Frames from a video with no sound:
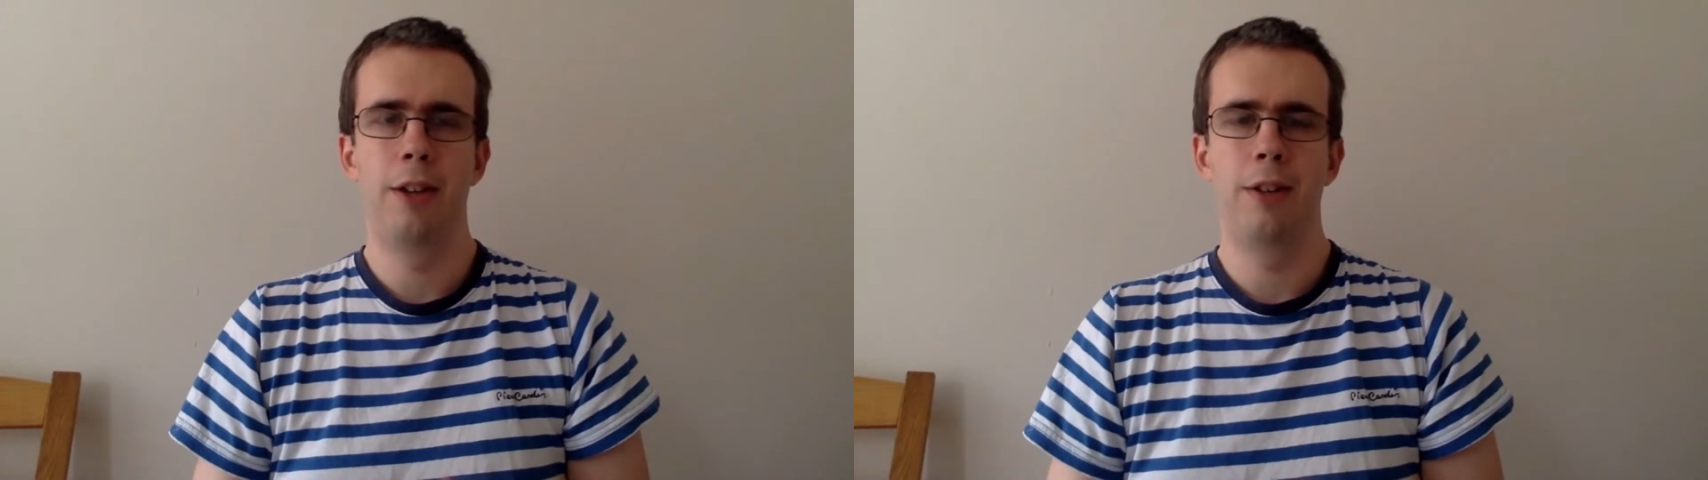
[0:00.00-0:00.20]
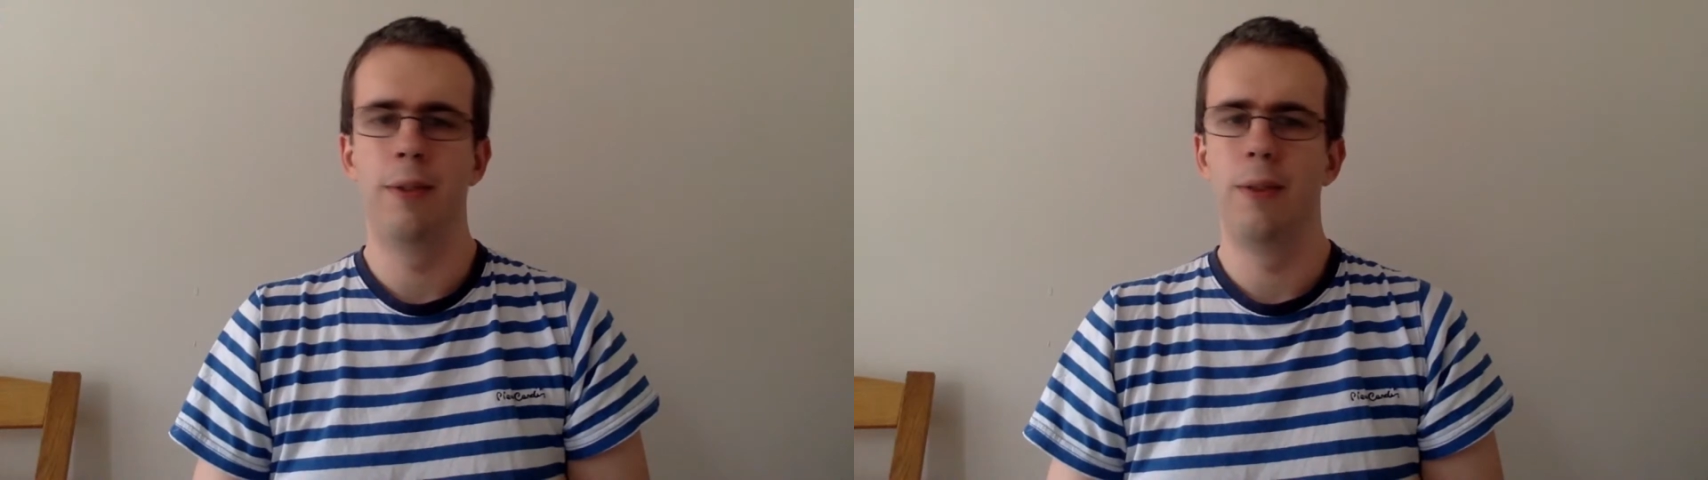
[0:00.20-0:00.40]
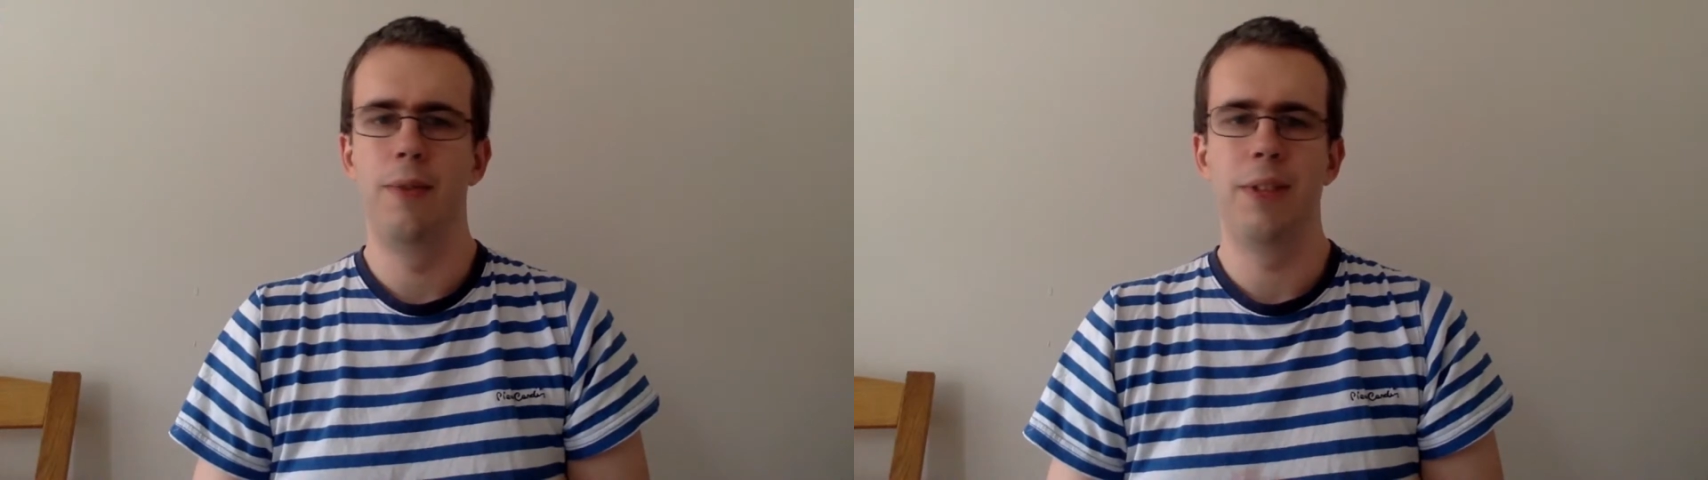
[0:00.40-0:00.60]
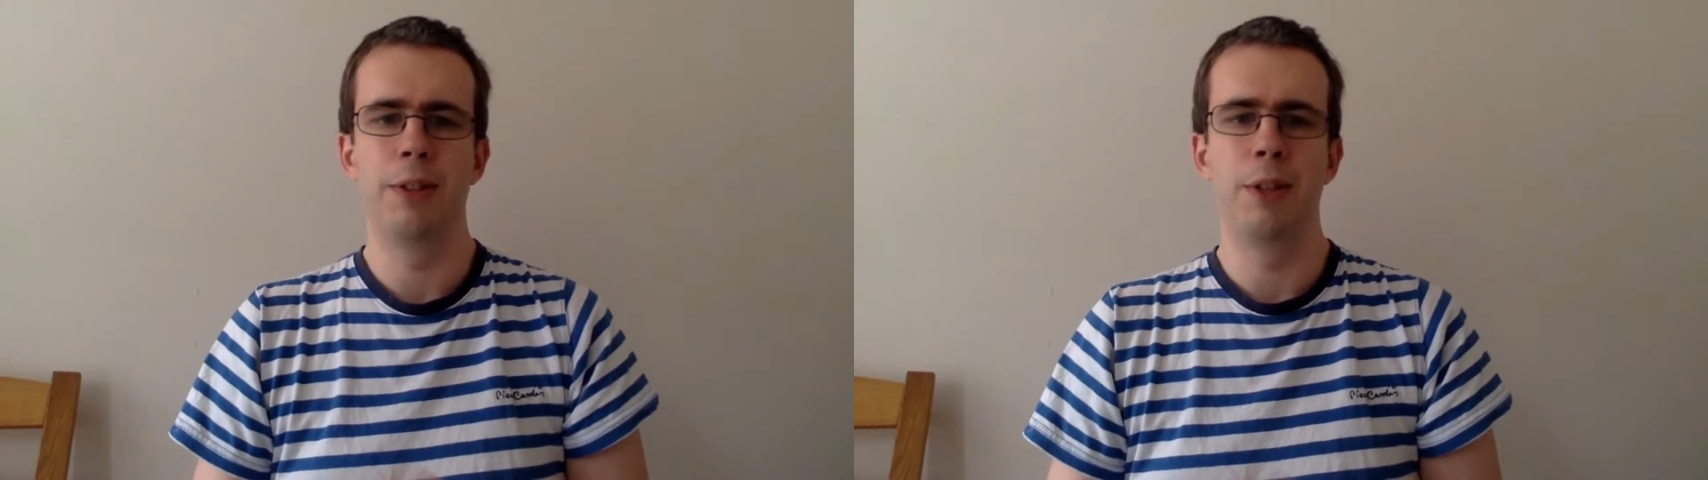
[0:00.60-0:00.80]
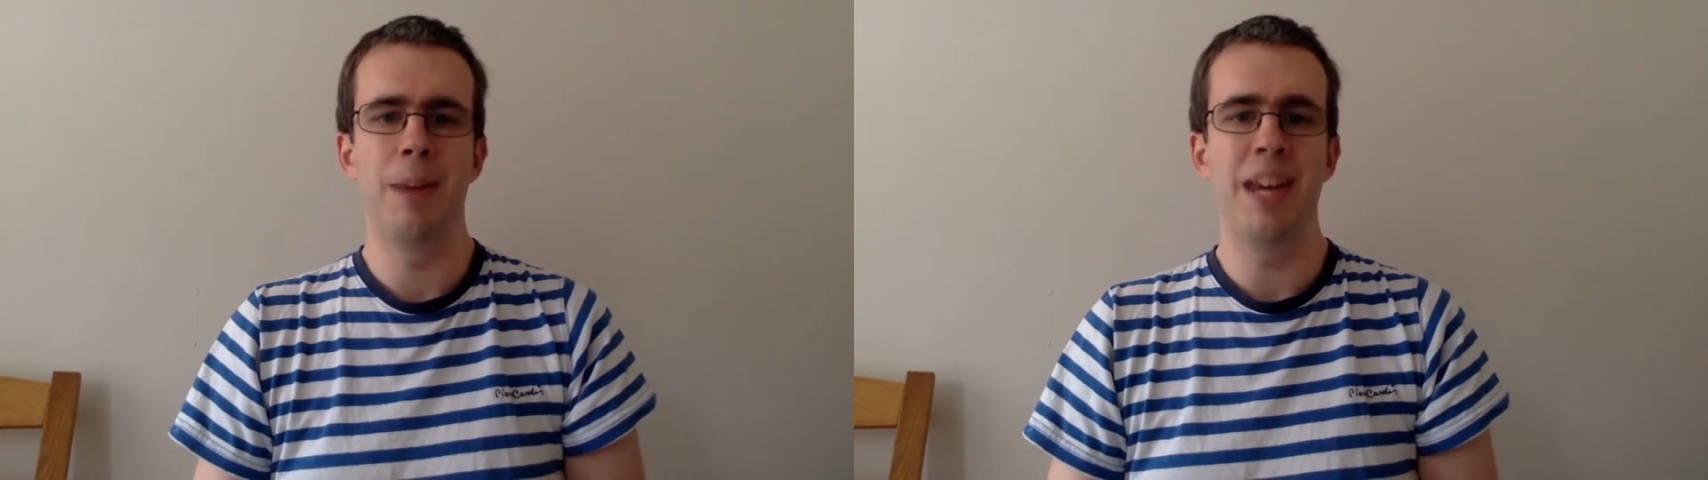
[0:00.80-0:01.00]
So this
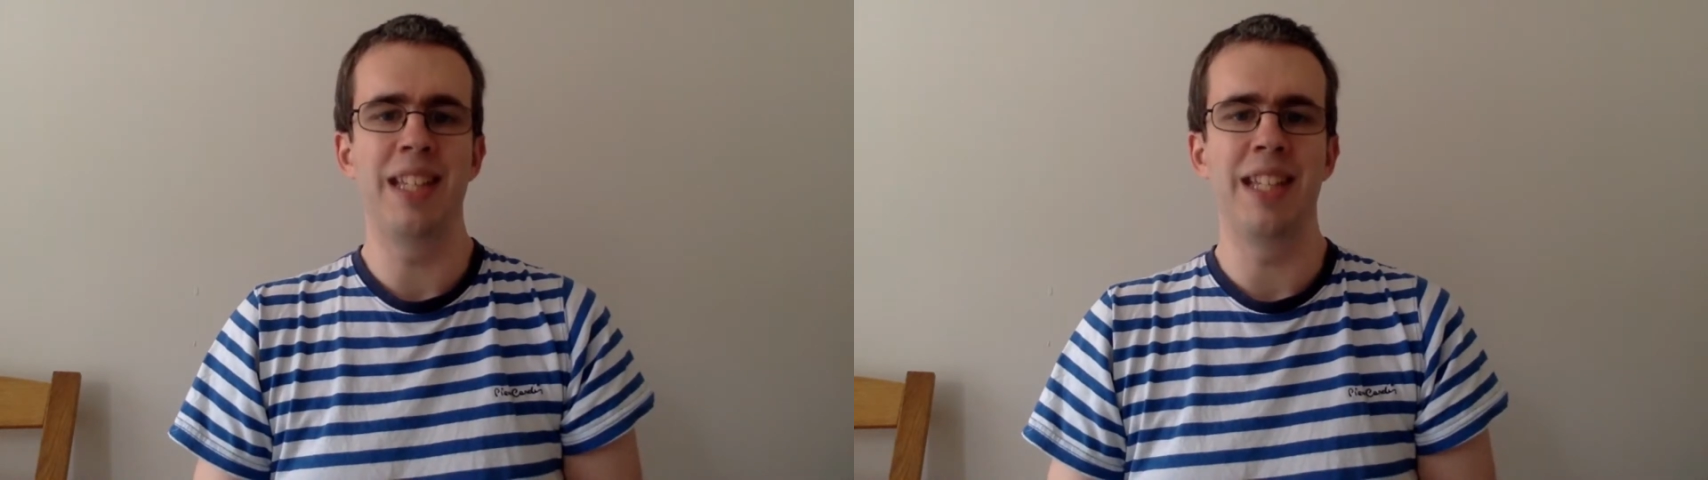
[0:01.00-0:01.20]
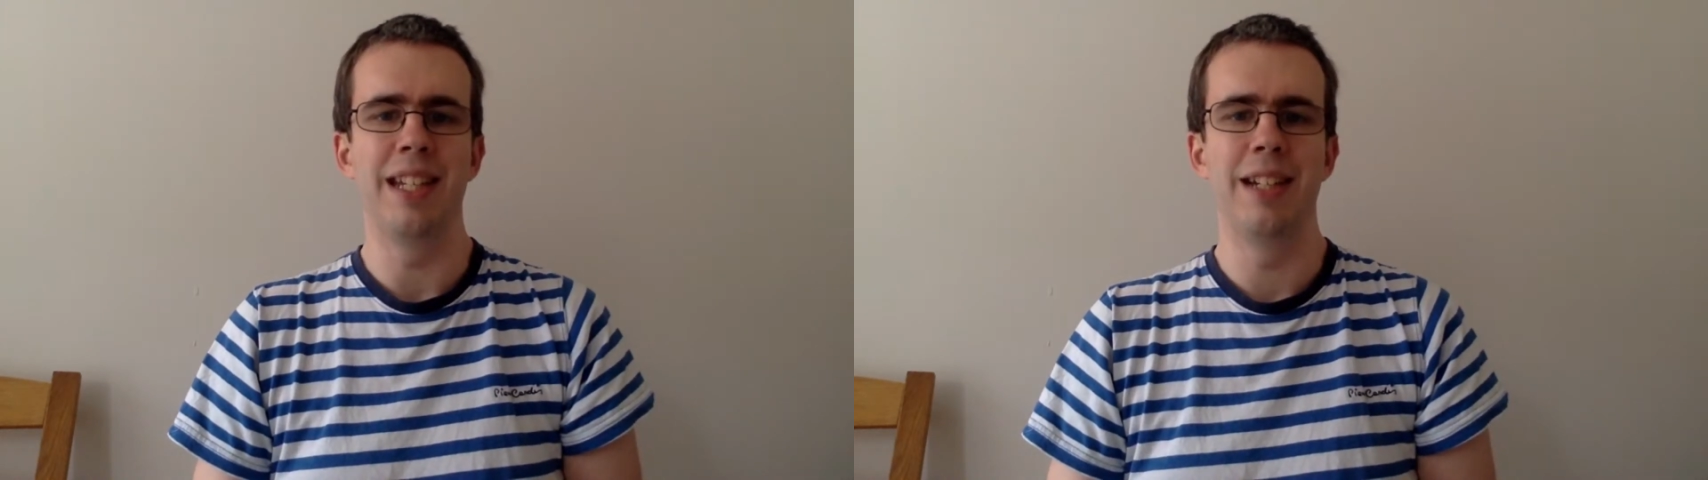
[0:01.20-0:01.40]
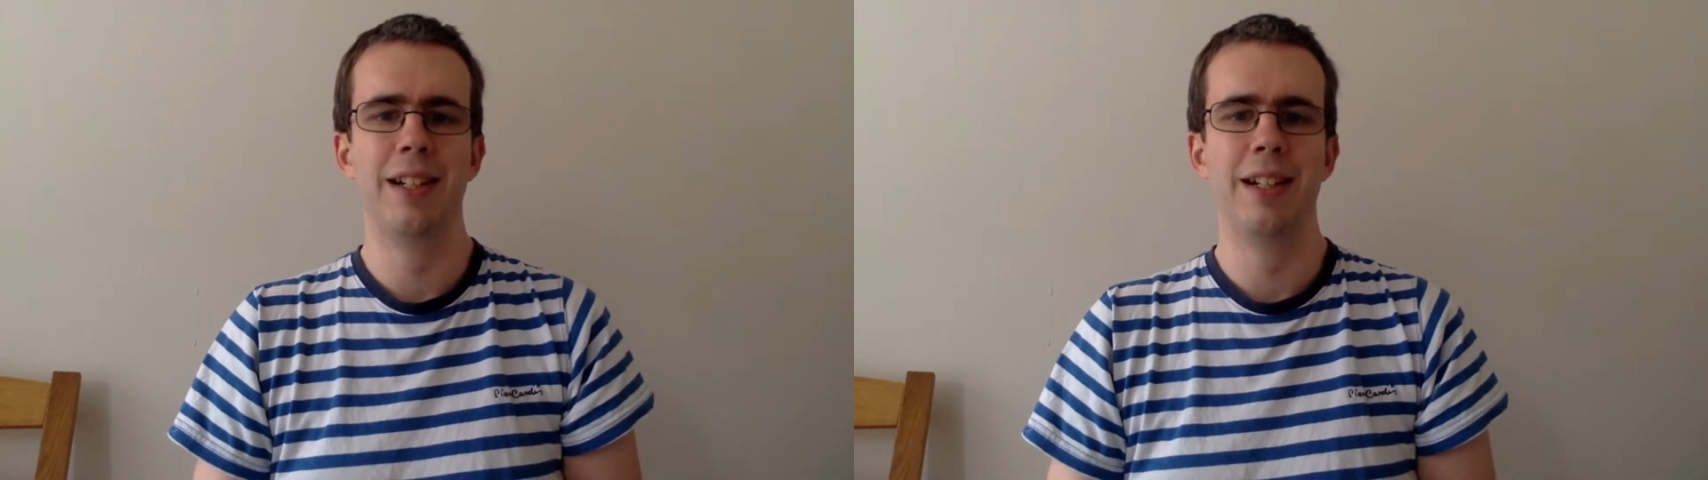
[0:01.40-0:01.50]
was amazing.